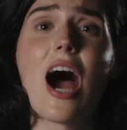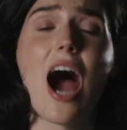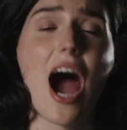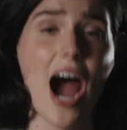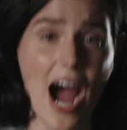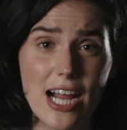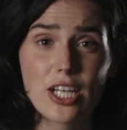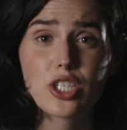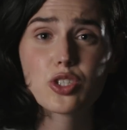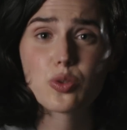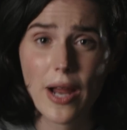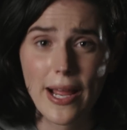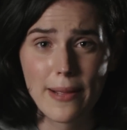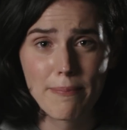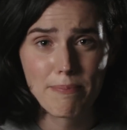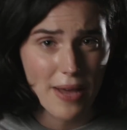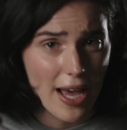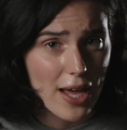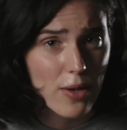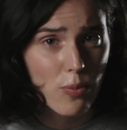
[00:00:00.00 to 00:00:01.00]
I
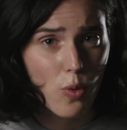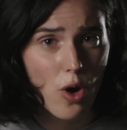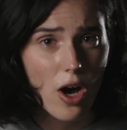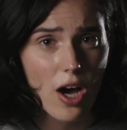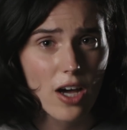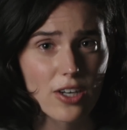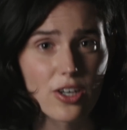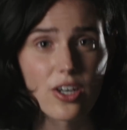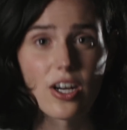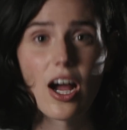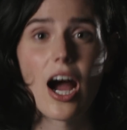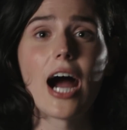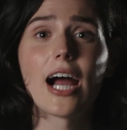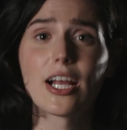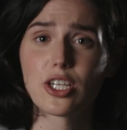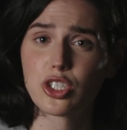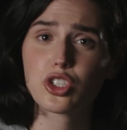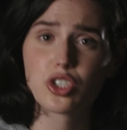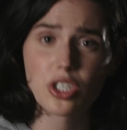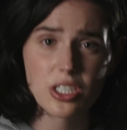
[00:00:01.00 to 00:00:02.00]
drank bad water.
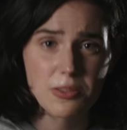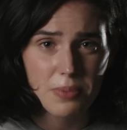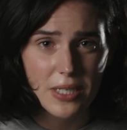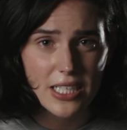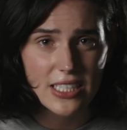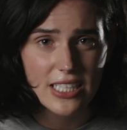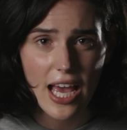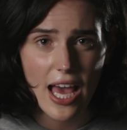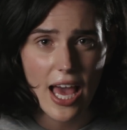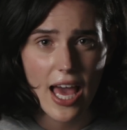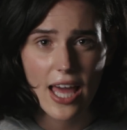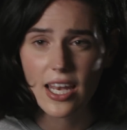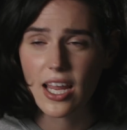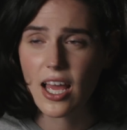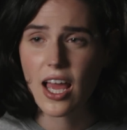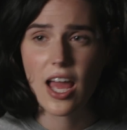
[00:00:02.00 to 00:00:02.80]
I should be dead.